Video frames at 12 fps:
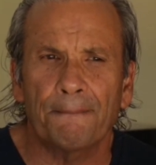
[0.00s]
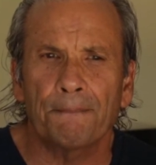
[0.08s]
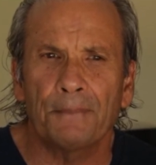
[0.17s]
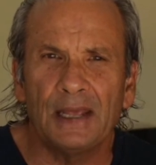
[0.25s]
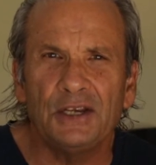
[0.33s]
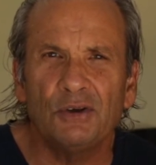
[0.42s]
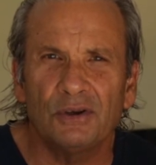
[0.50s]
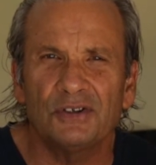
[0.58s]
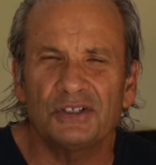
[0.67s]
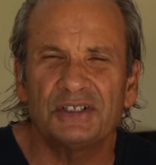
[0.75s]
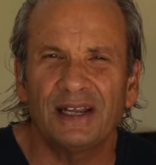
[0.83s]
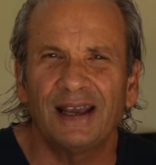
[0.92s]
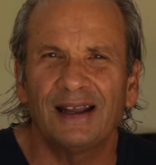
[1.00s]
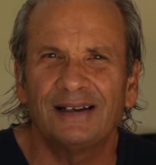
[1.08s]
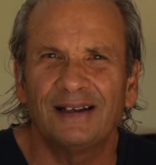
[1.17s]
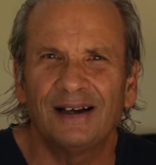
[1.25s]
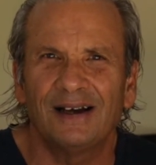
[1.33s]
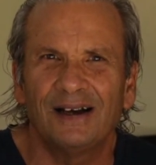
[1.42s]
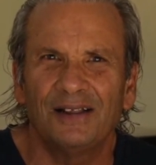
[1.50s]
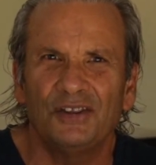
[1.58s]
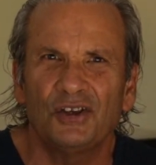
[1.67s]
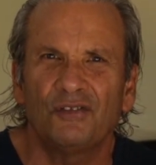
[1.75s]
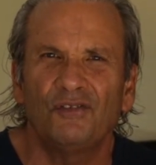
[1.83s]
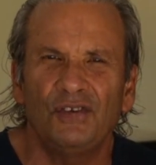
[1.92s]
then you understand,
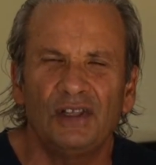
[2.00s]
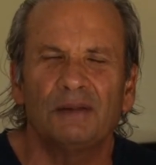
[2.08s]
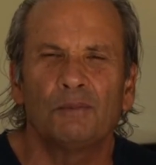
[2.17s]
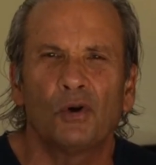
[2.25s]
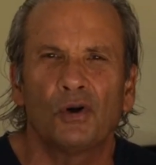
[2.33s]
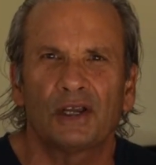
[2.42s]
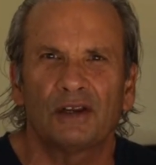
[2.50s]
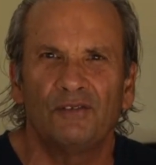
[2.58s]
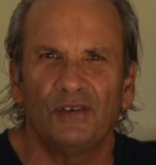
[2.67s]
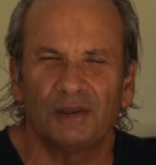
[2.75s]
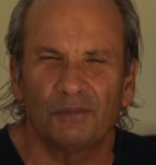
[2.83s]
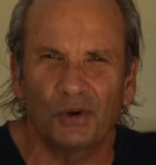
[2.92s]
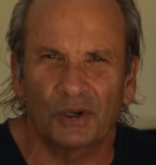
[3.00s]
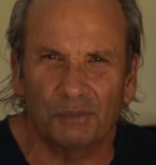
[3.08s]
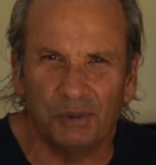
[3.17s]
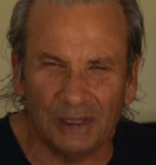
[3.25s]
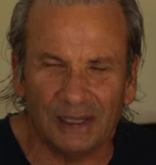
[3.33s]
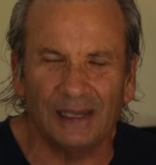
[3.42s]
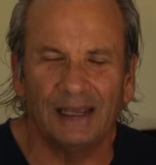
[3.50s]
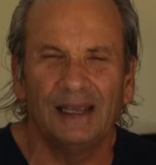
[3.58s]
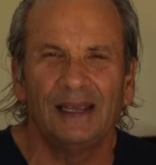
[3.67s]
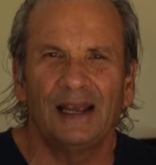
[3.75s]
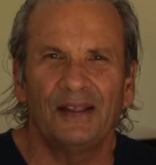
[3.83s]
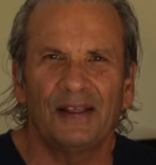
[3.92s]
you can feel it more, you can feel it more completely.
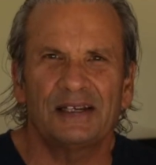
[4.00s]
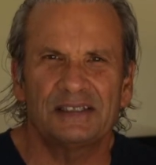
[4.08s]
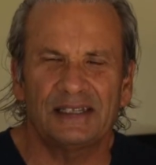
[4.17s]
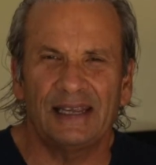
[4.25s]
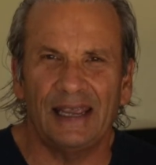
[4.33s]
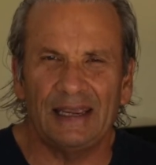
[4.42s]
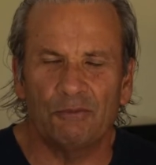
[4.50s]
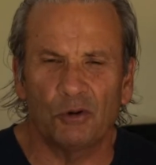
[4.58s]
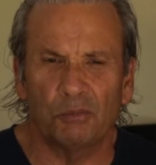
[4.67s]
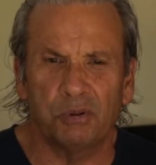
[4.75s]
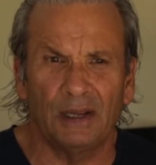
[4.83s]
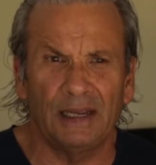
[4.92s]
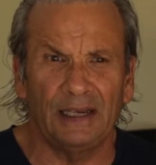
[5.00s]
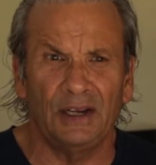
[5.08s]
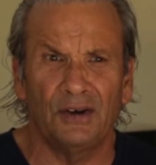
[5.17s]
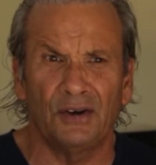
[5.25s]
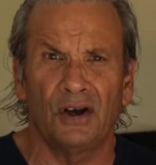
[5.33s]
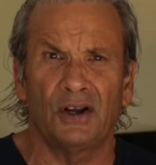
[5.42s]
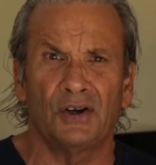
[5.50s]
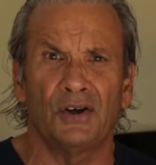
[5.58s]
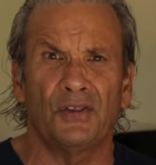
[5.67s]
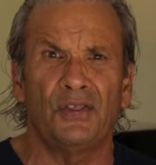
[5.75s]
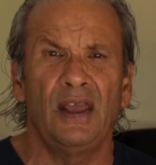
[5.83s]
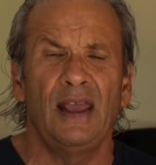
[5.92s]
And that's the game we're playing here on
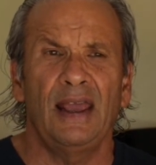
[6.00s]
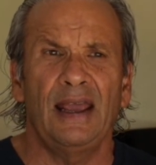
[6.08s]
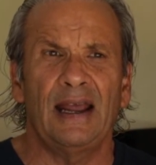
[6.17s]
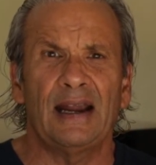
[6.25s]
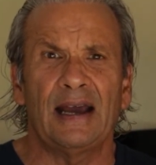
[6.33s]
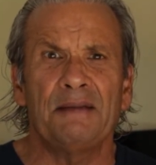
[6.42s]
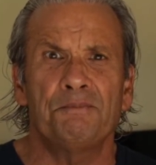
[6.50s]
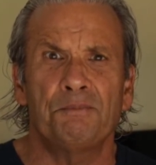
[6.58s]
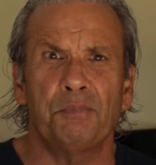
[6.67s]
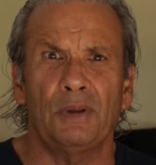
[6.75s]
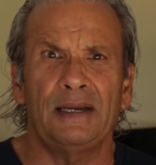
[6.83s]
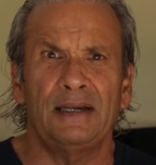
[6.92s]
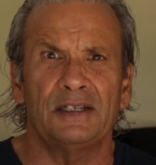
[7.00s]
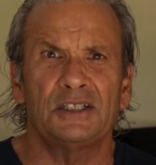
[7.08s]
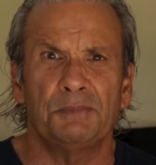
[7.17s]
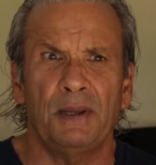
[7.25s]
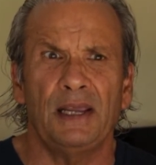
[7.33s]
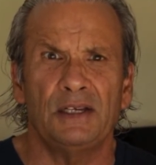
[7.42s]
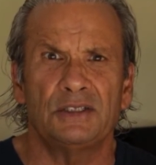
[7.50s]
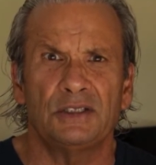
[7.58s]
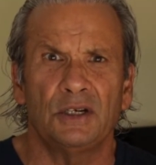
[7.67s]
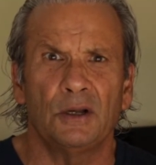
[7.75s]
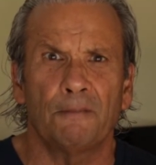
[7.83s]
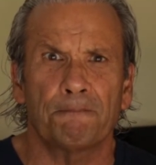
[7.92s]
earth. And I played it in spades,
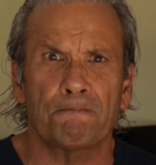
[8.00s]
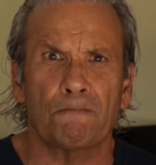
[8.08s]
you know.